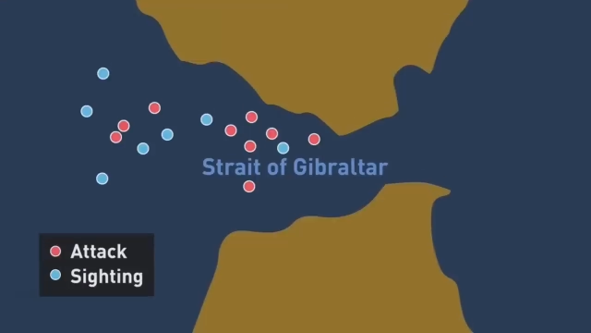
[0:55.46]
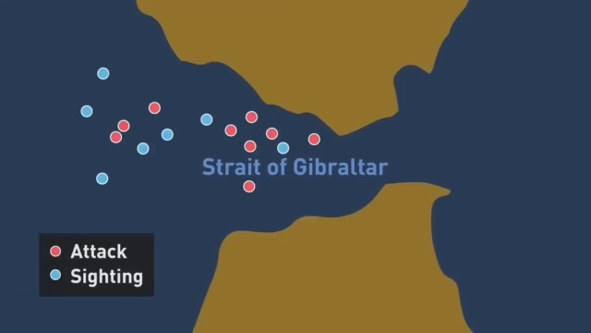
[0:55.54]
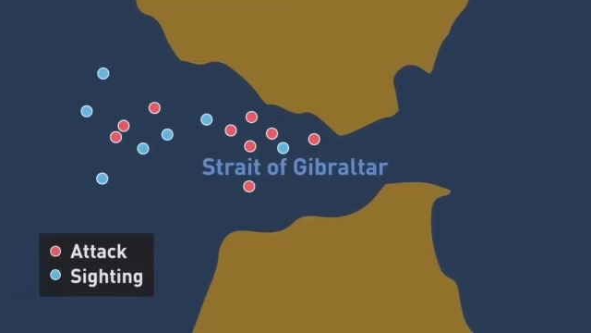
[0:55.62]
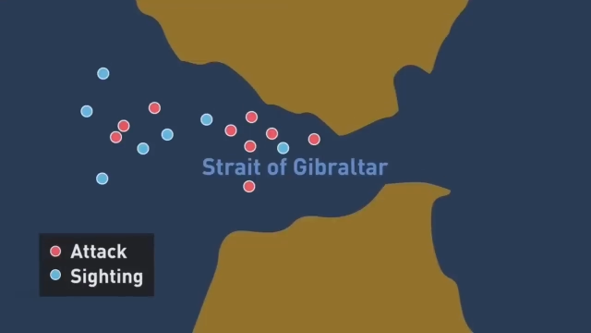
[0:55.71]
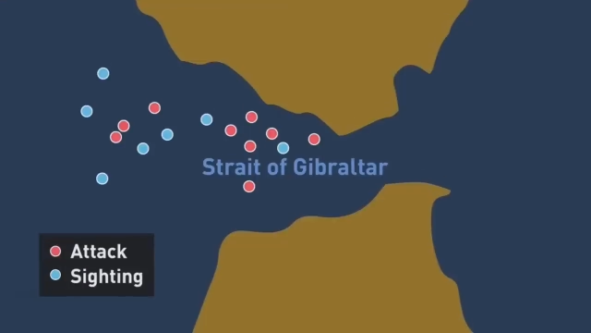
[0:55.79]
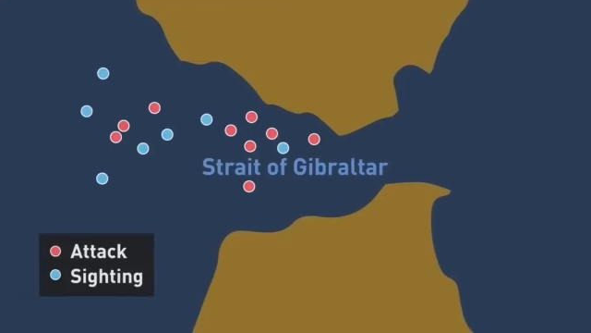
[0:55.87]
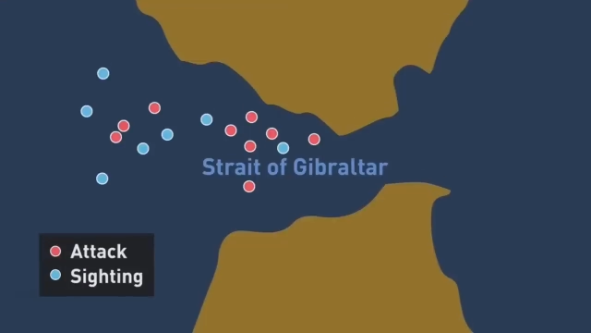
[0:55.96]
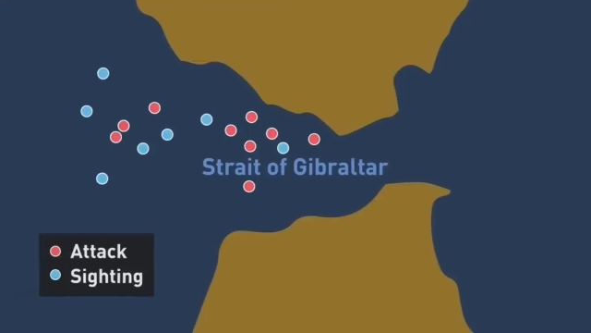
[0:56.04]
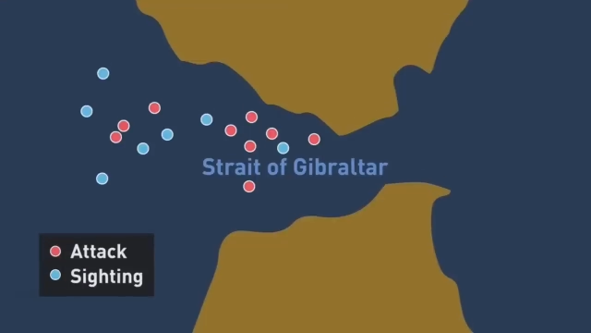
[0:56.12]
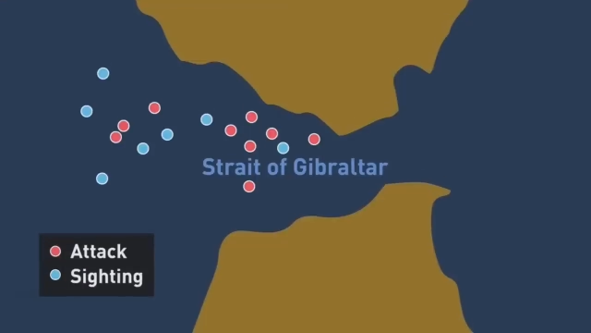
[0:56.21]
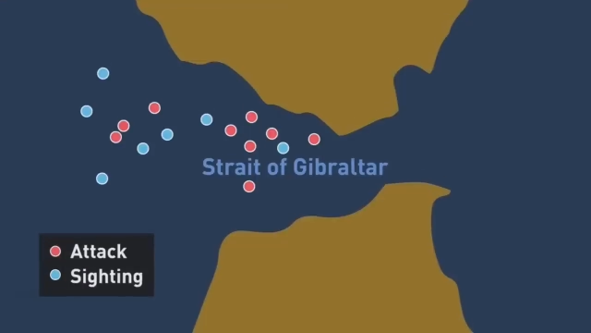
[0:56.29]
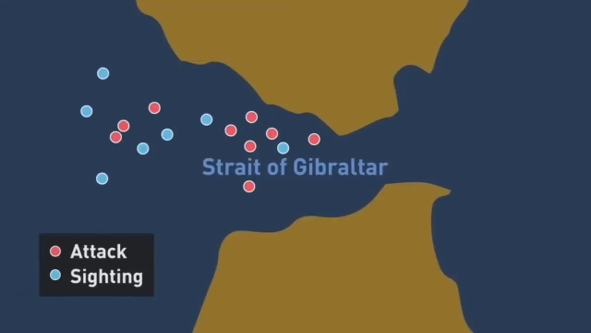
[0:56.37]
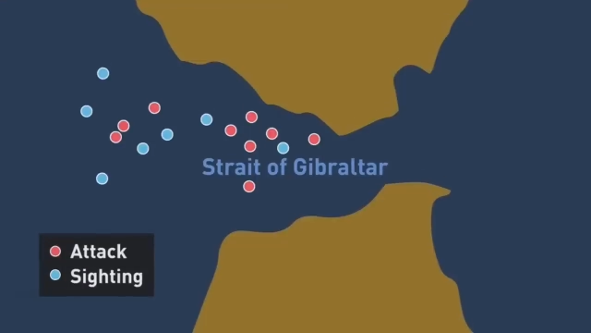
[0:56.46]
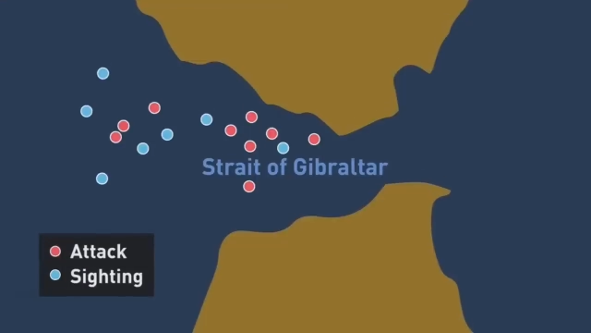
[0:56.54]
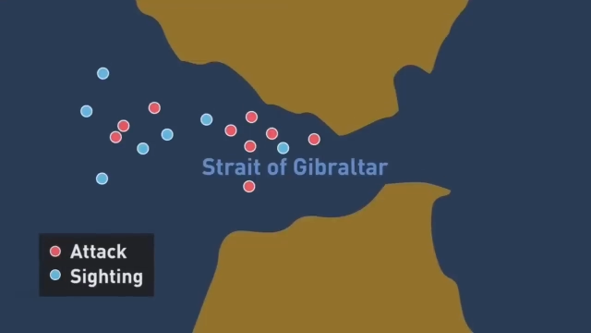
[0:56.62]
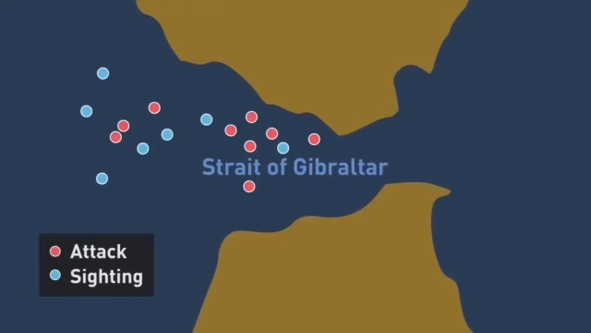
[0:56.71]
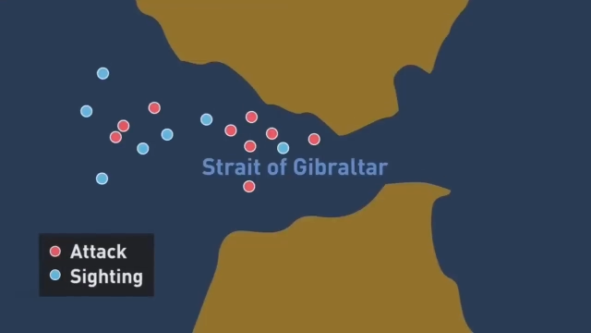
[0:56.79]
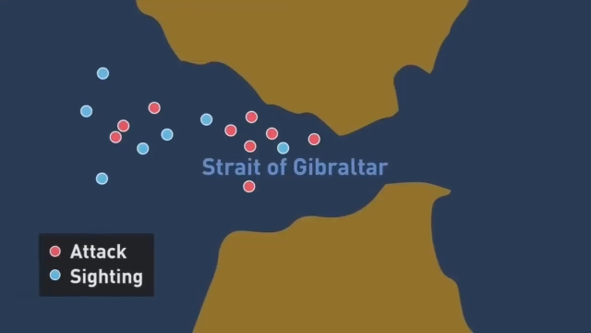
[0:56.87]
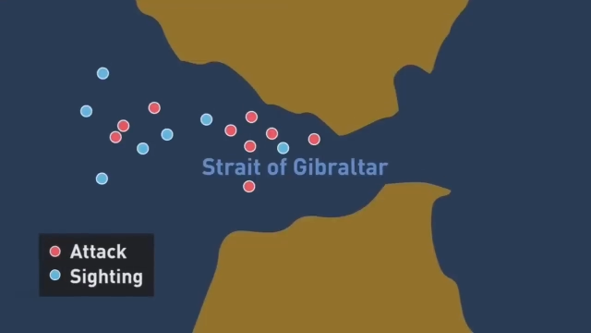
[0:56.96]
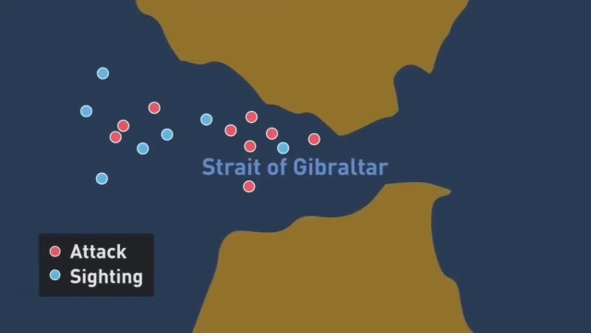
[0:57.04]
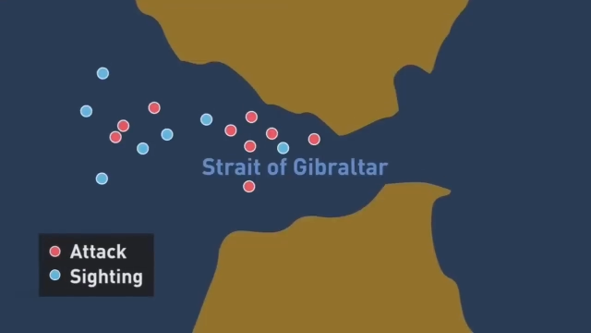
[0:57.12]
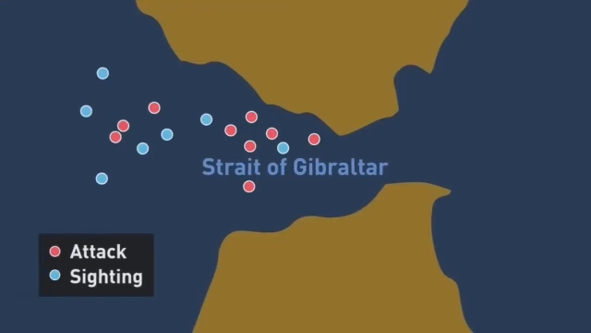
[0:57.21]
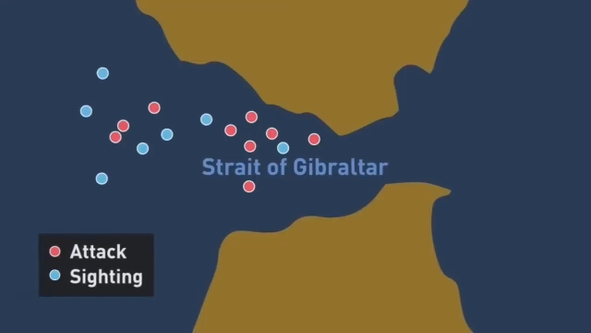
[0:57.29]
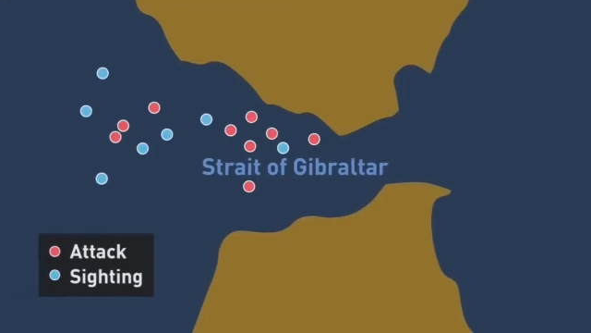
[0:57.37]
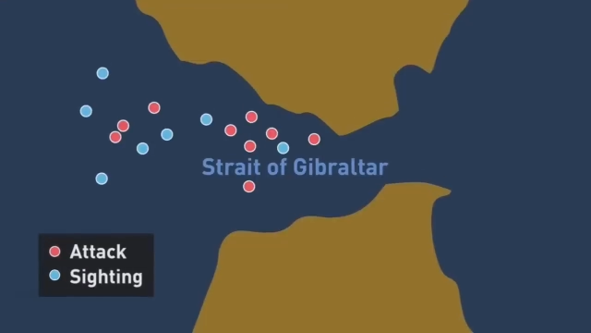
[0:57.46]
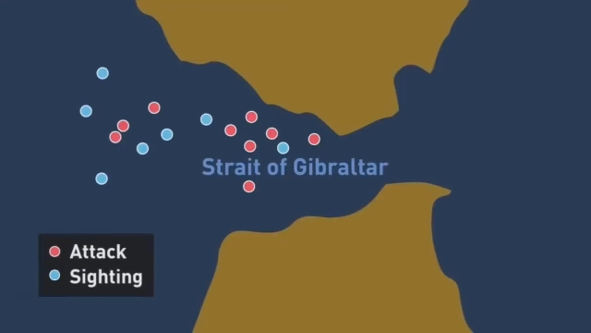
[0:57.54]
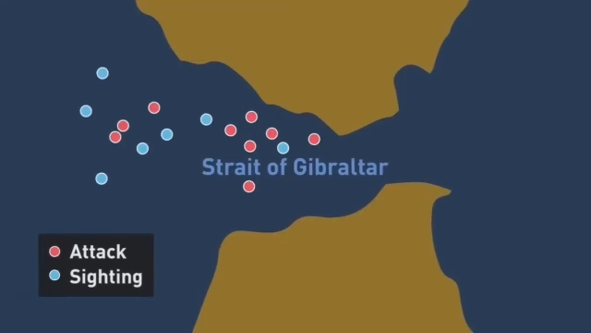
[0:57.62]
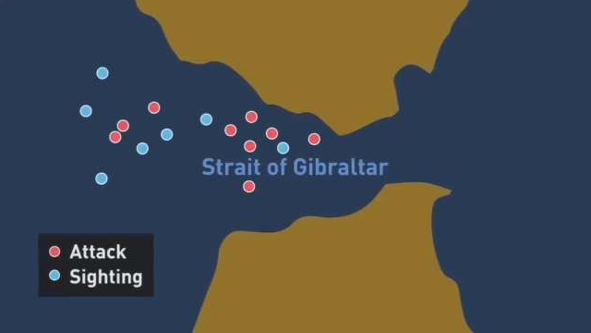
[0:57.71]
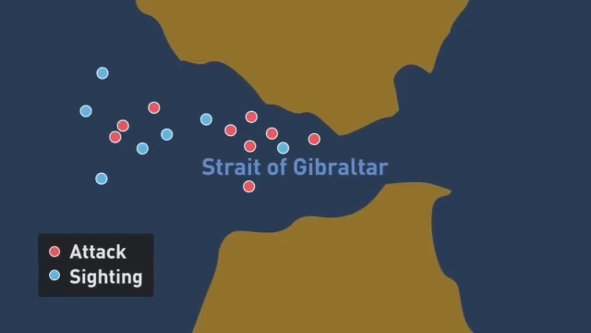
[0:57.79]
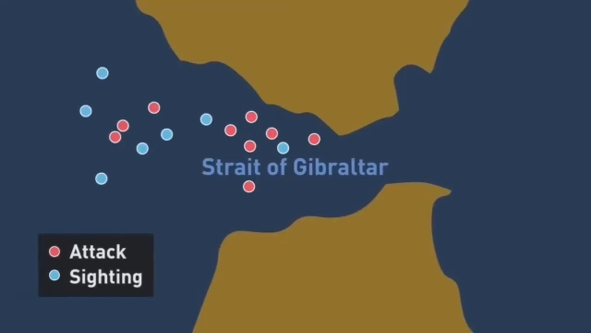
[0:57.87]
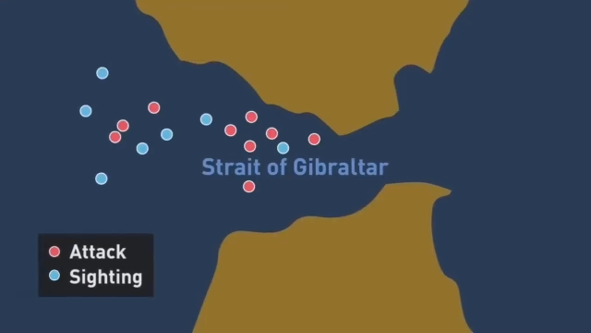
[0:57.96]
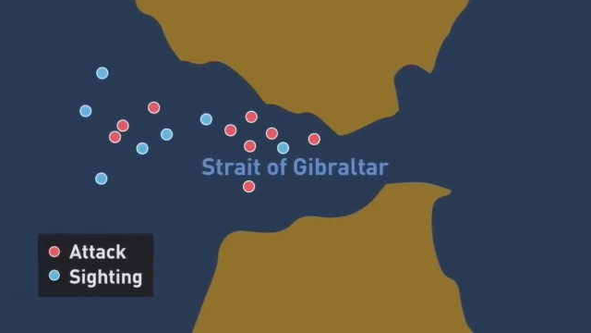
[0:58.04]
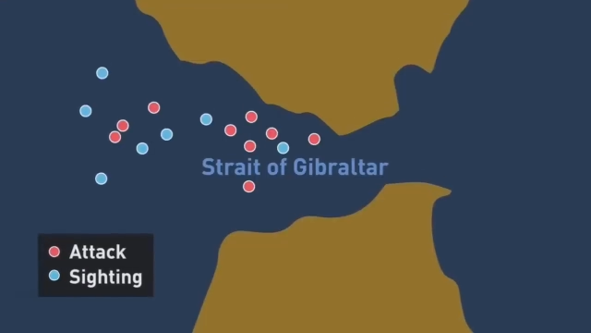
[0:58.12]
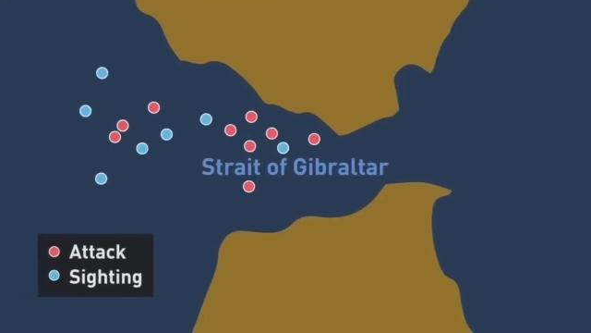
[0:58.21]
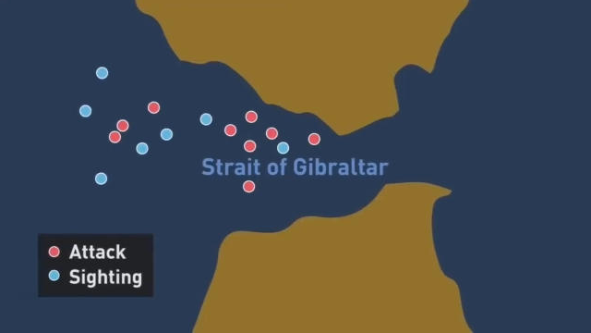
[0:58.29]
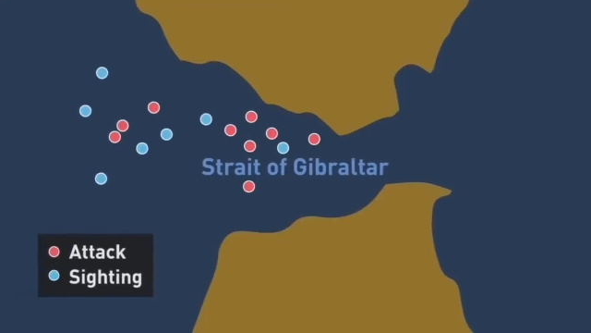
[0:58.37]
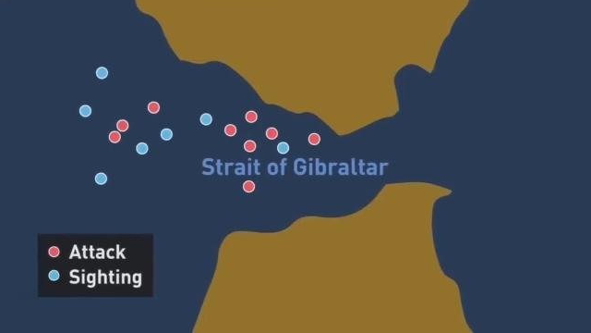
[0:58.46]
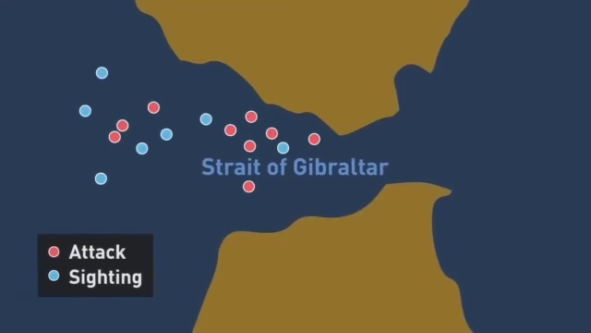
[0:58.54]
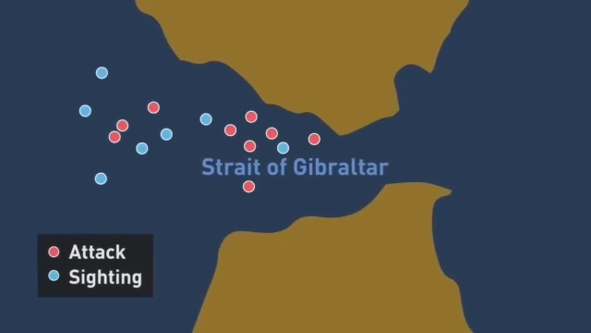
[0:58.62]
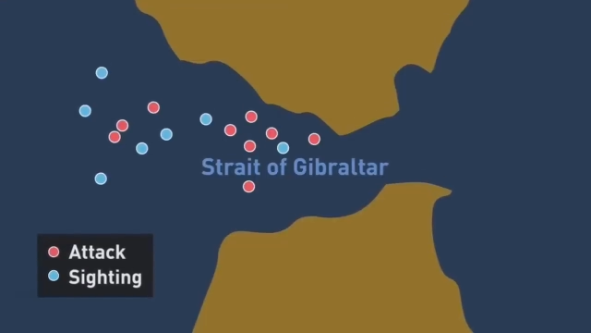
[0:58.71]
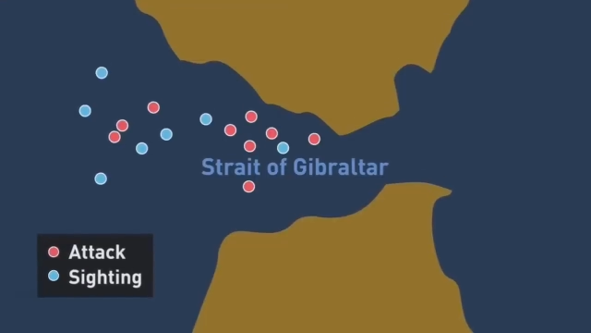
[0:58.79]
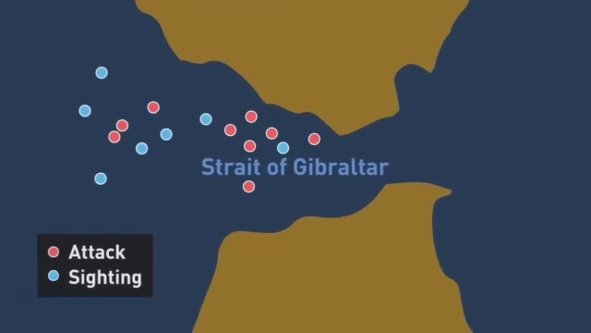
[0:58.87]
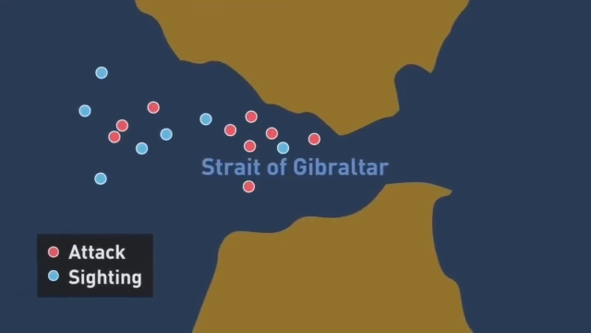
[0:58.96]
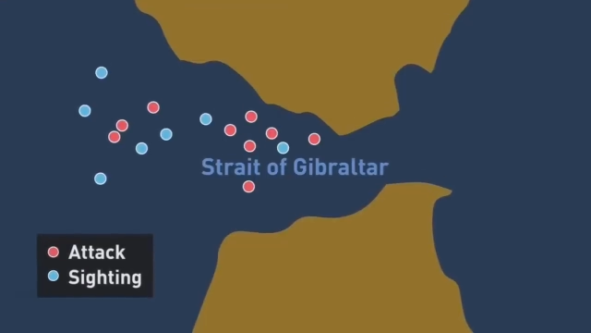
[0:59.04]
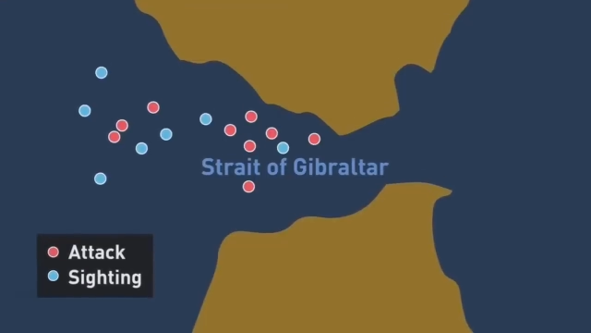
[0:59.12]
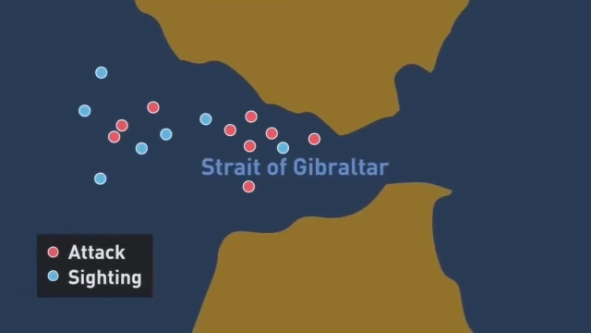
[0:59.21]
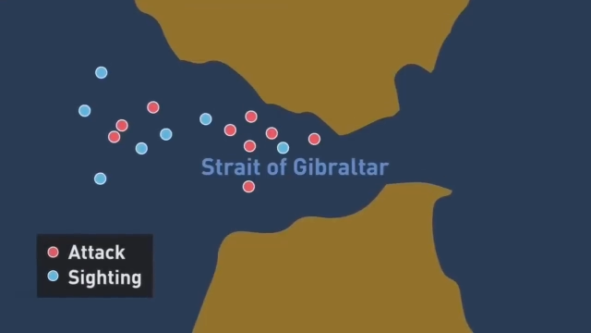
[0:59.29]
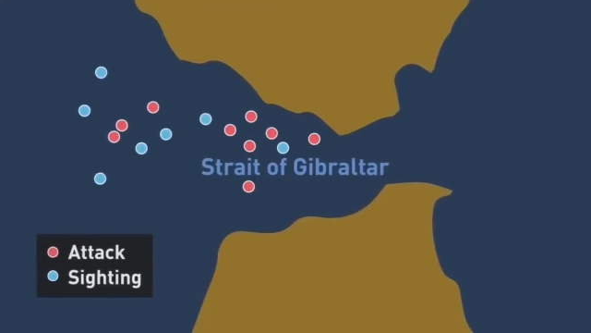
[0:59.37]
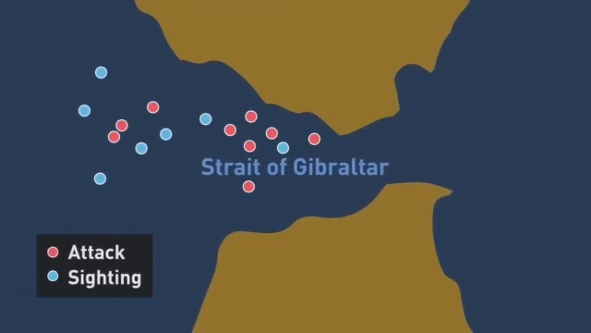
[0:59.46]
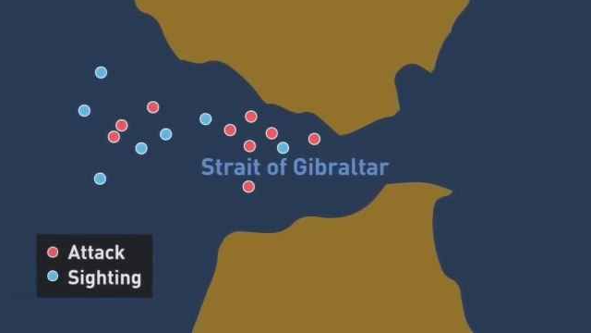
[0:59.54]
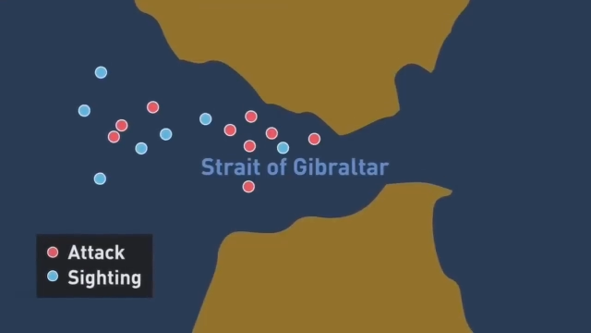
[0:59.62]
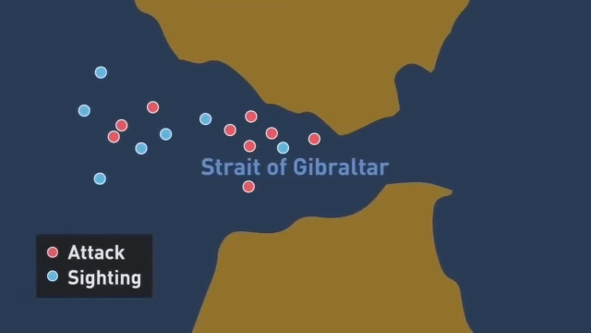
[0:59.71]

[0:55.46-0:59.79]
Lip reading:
No face is visible, so there are no lips to read.